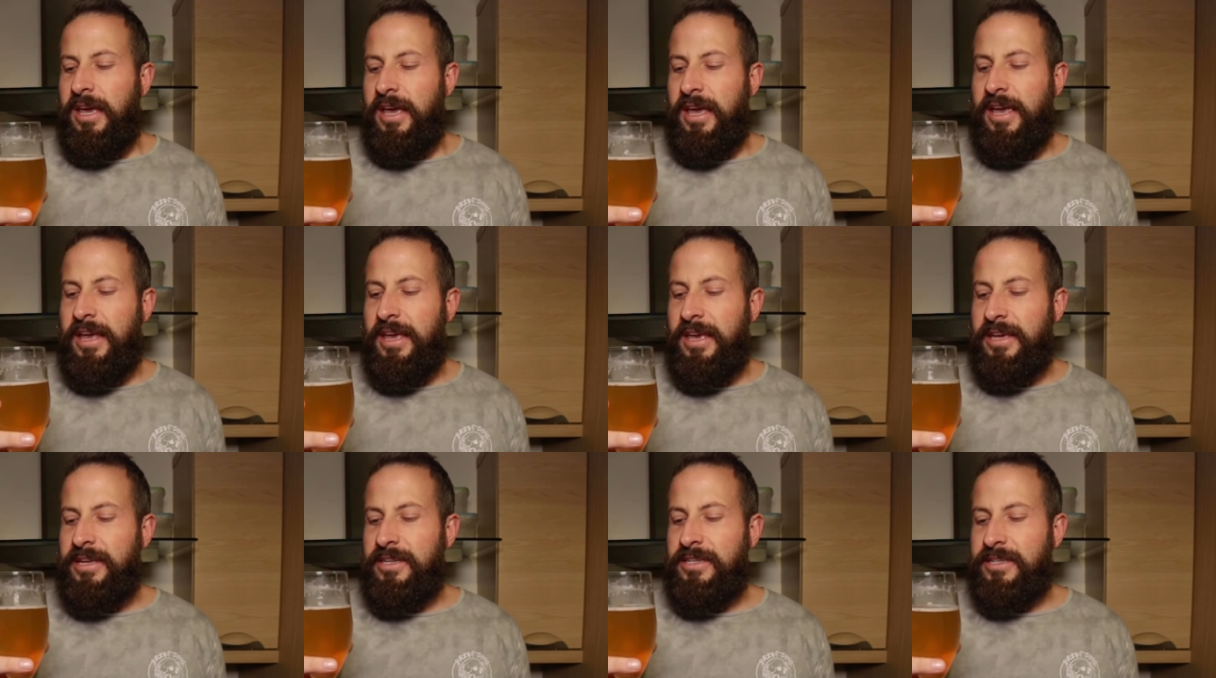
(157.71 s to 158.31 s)

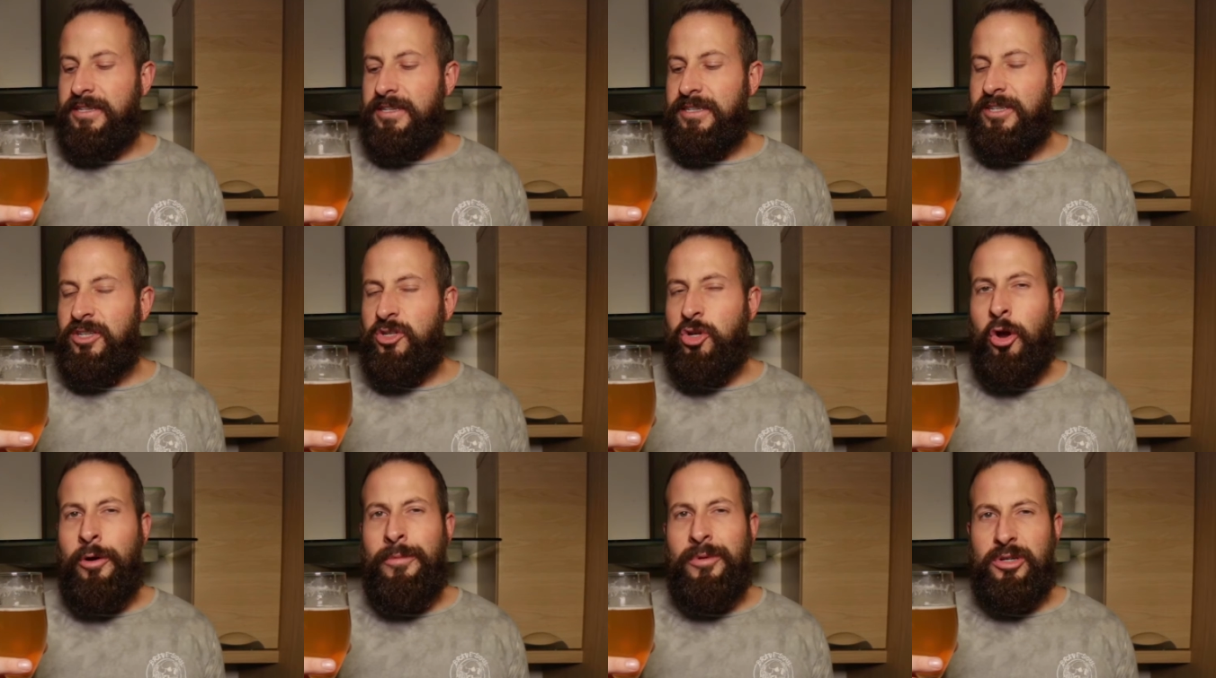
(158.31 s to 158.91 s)
It is
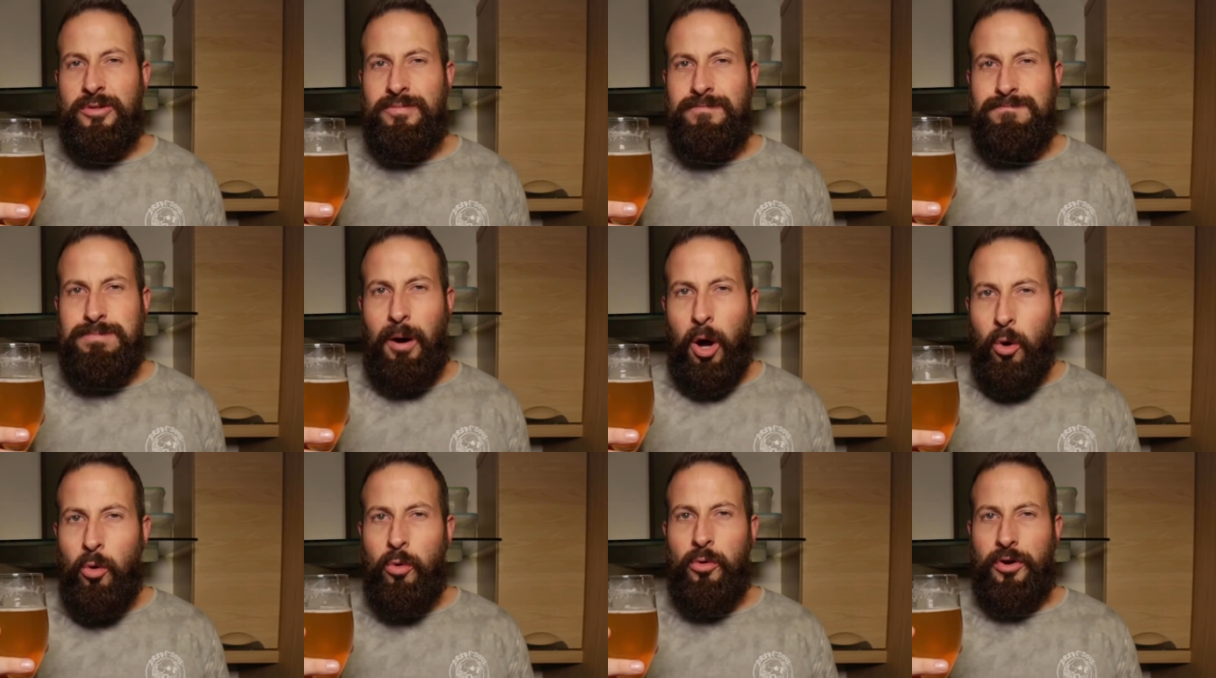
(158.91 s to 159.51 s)
so much
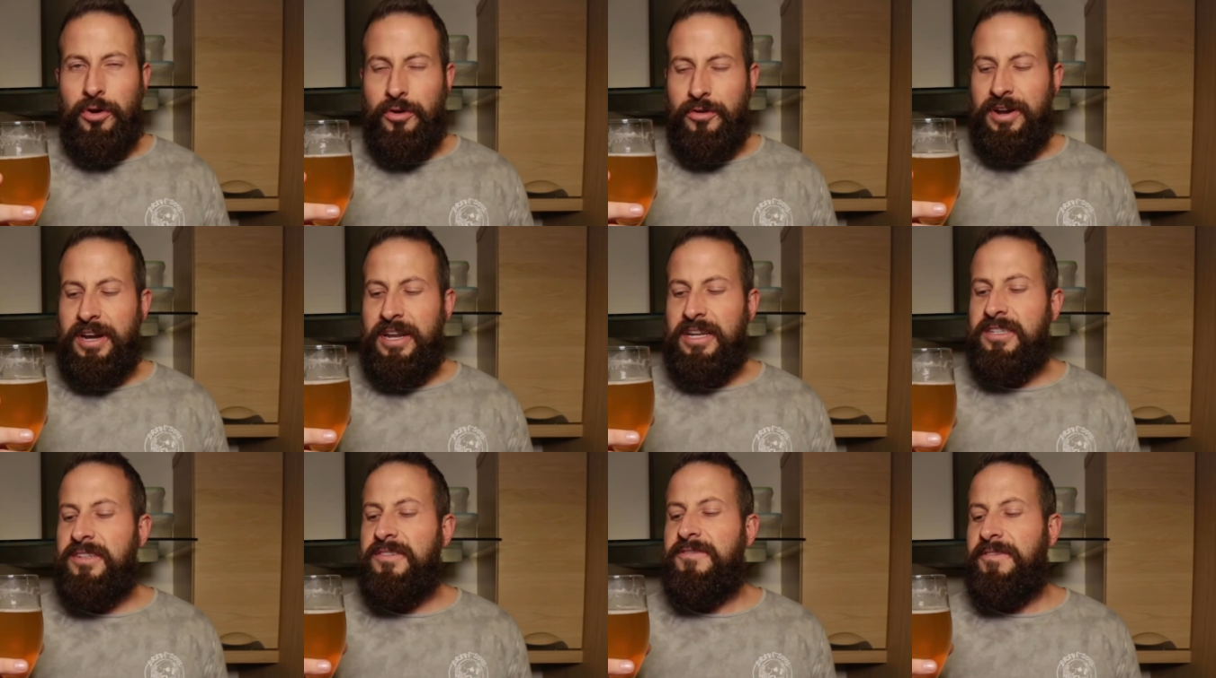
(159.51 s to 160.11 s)
bolder in
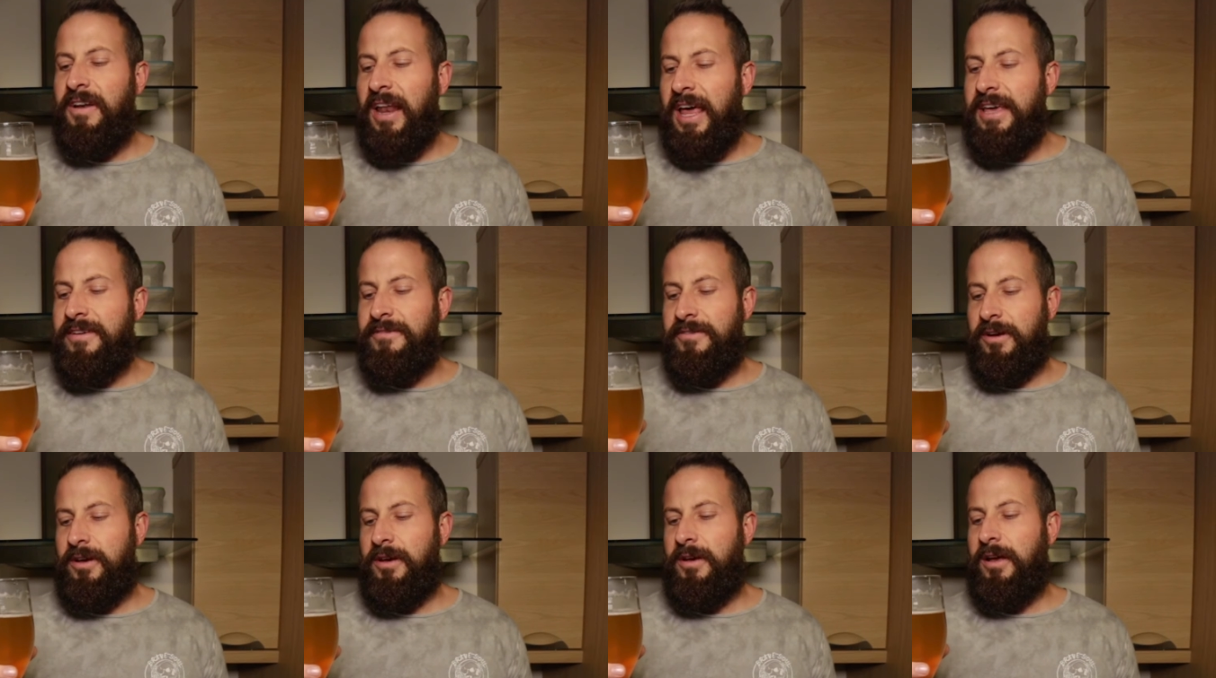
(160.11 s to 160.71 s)
its
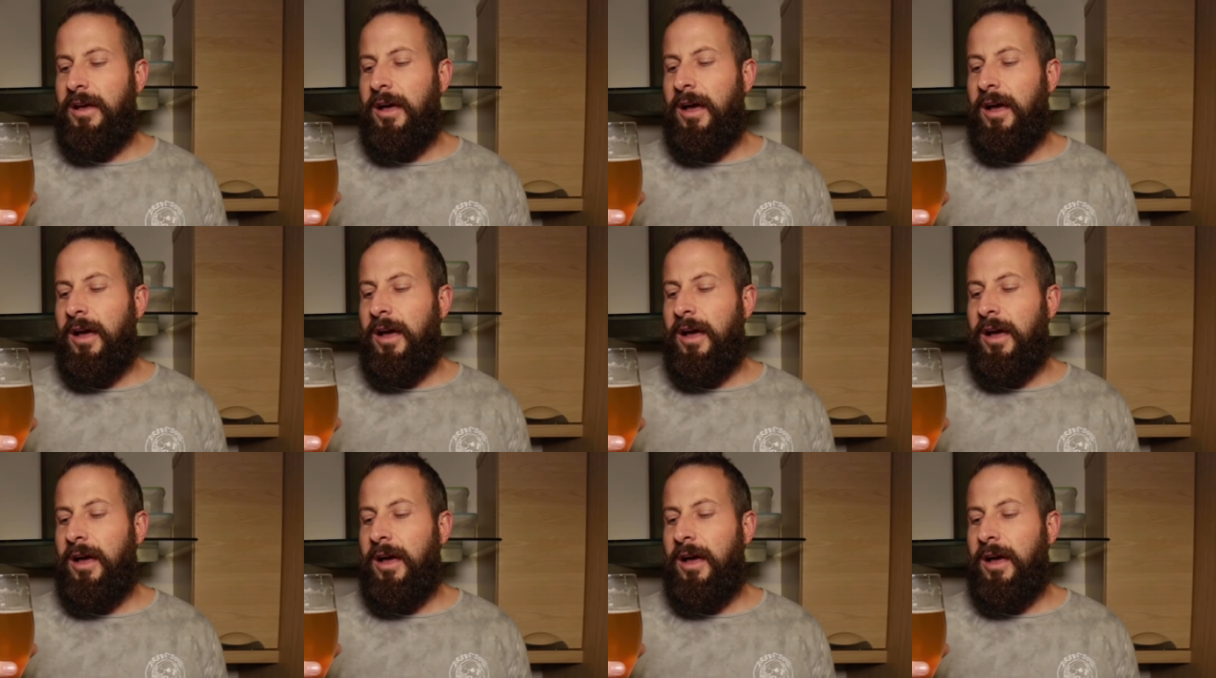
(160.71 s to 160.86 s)
flavour.